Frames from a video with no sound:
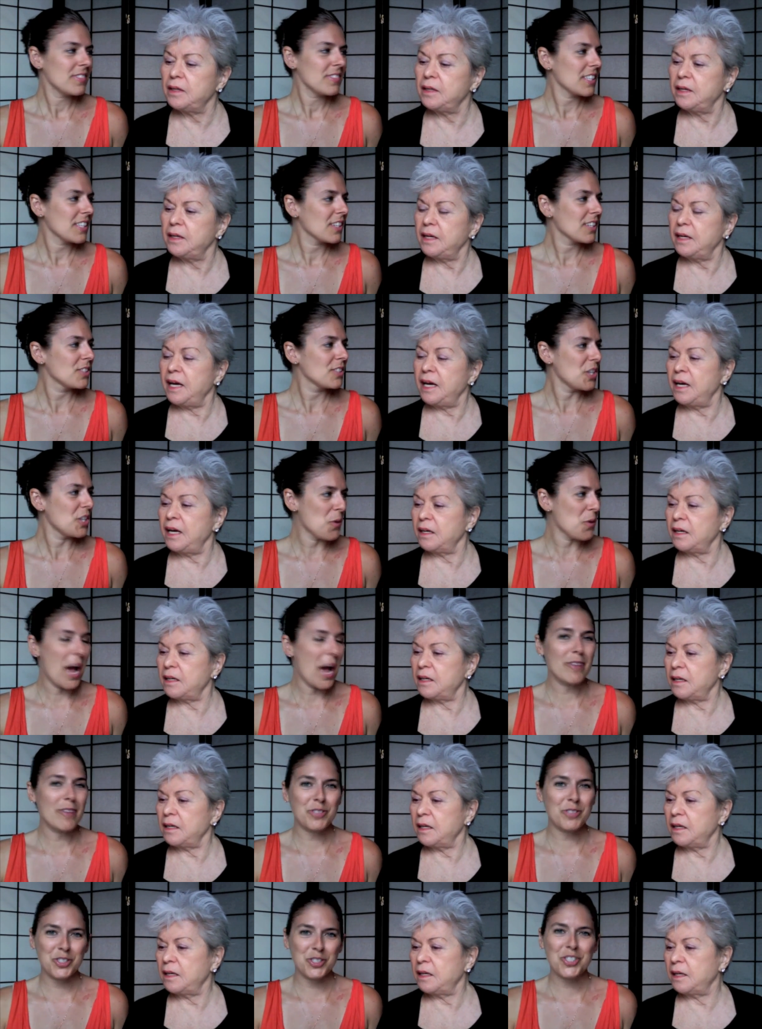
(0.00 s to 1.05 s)
Speaker 1: Because then you
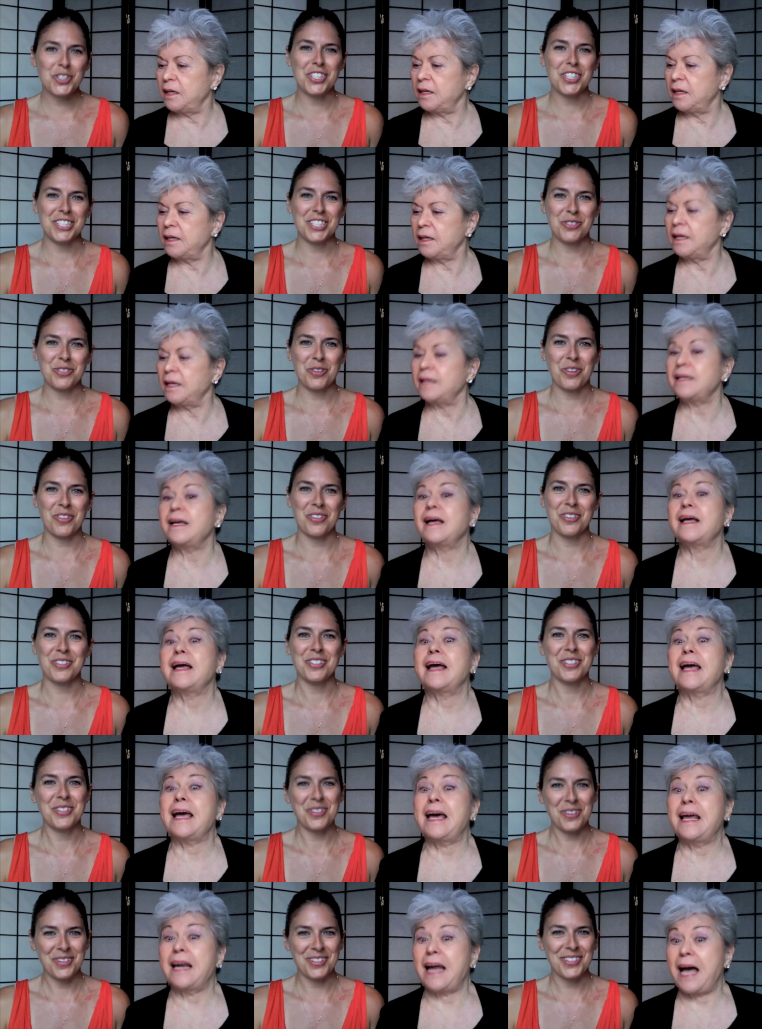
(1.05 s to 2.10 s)
have to look at each other. You
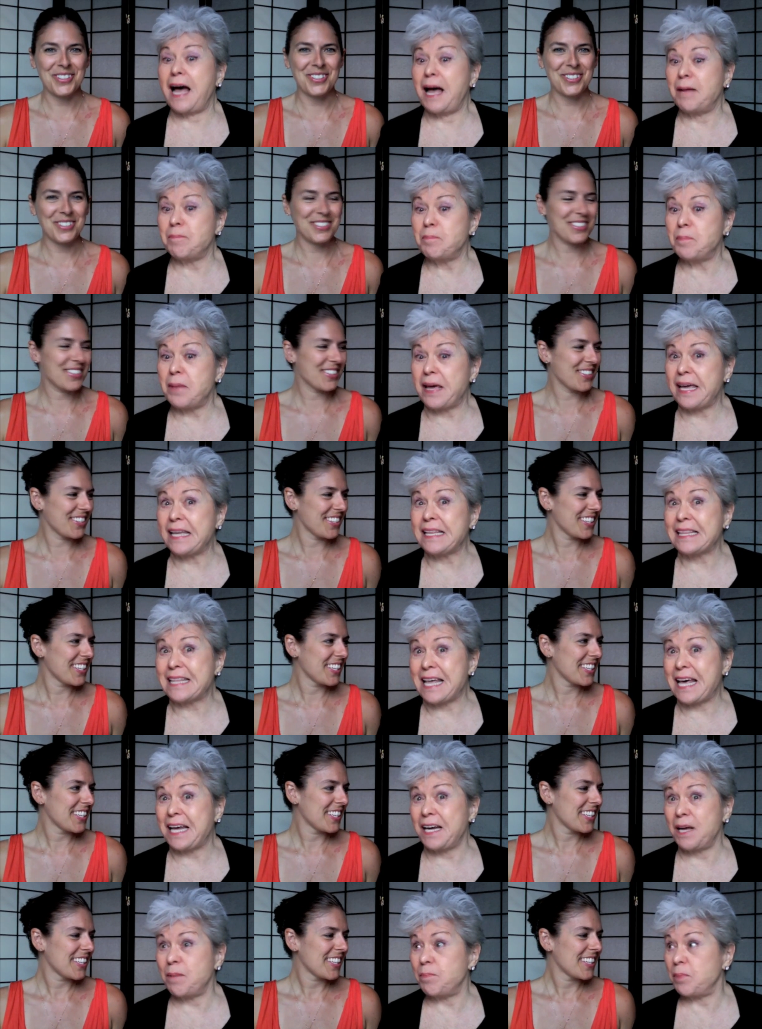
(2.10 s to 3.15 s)
know, and I no... made
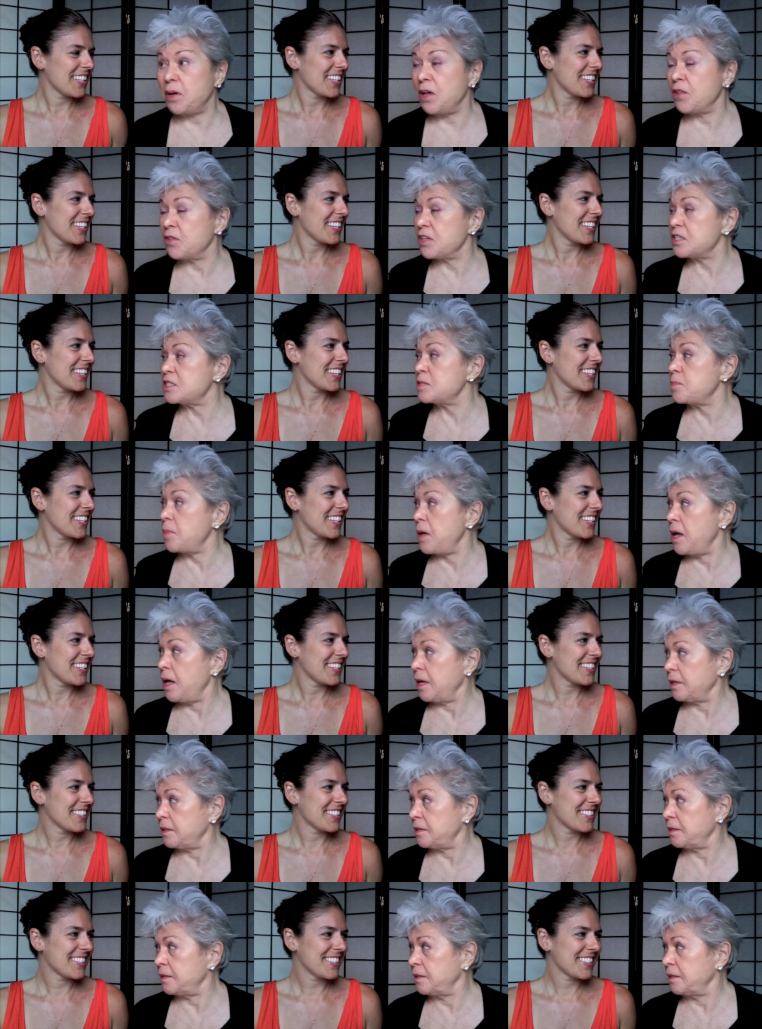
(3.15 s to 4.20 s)
that up on the
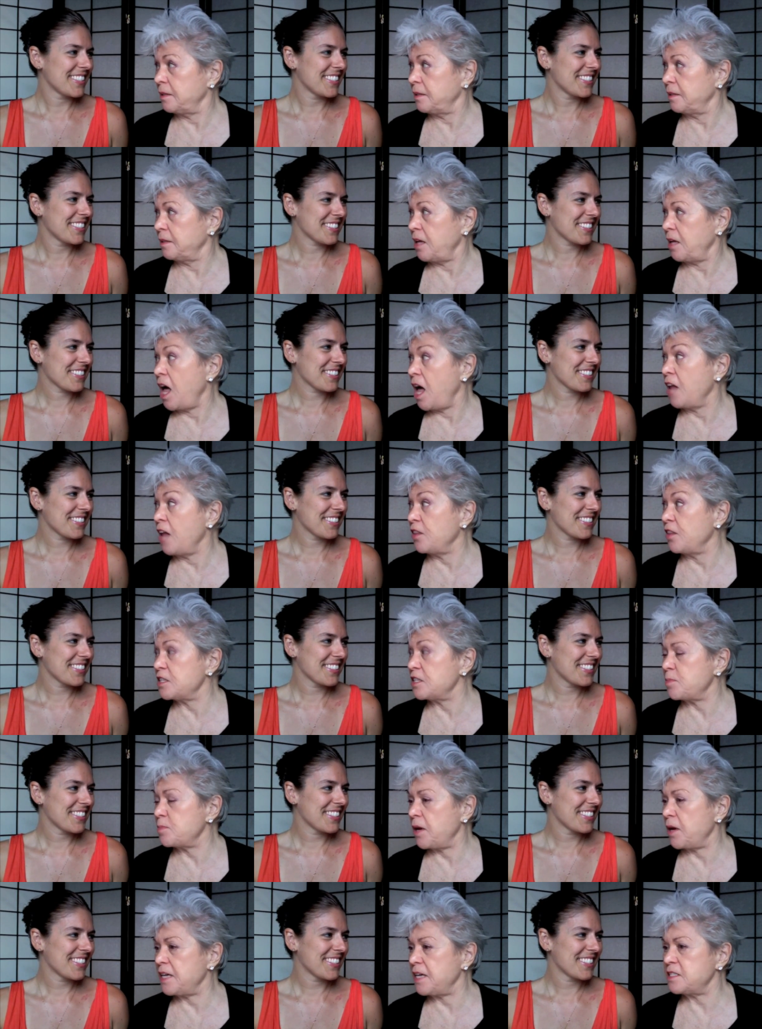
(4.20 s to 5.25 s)
spot. On the
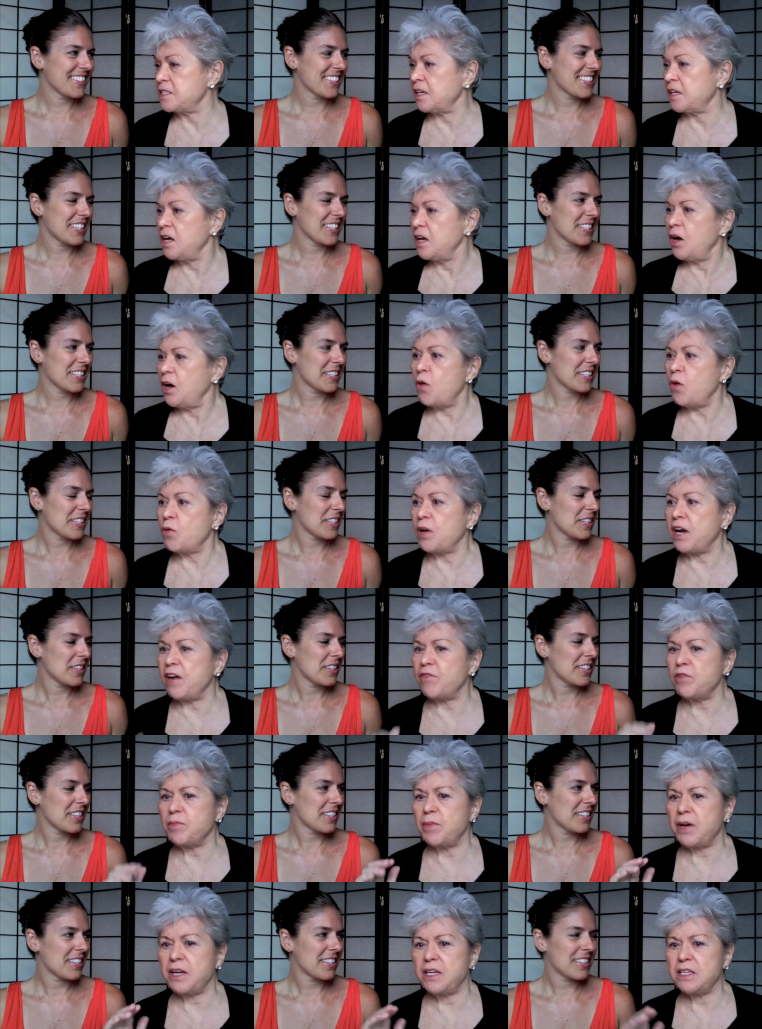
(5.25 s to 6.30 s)
spot. I said, okay,
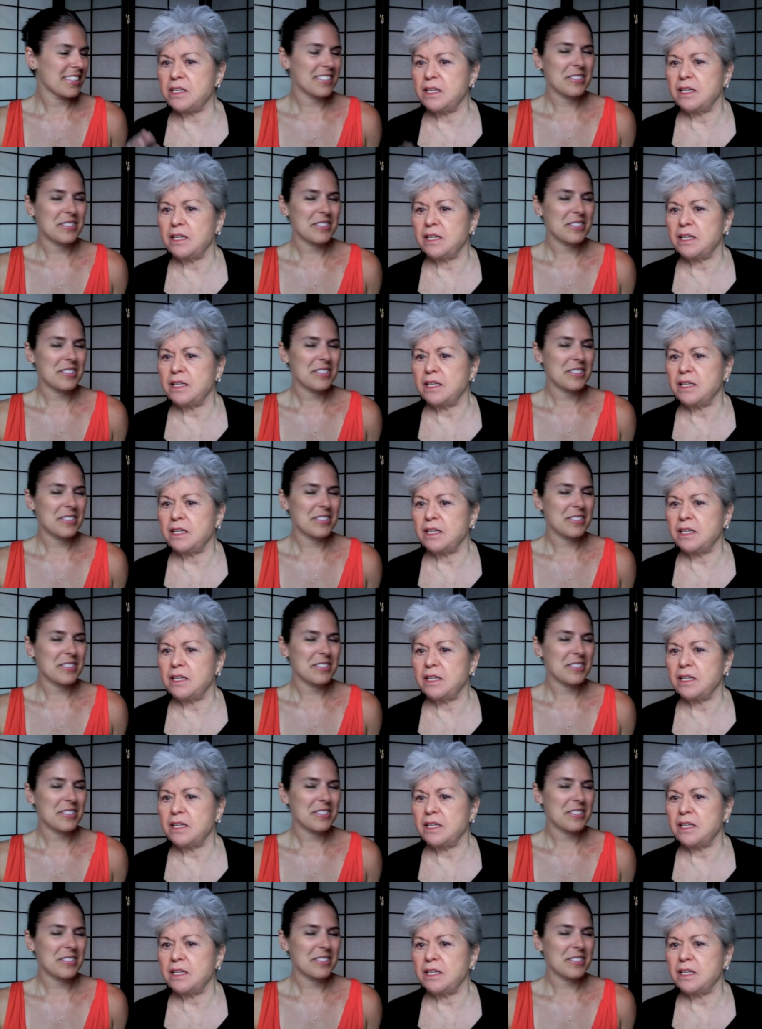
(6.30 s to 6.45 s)
everybody,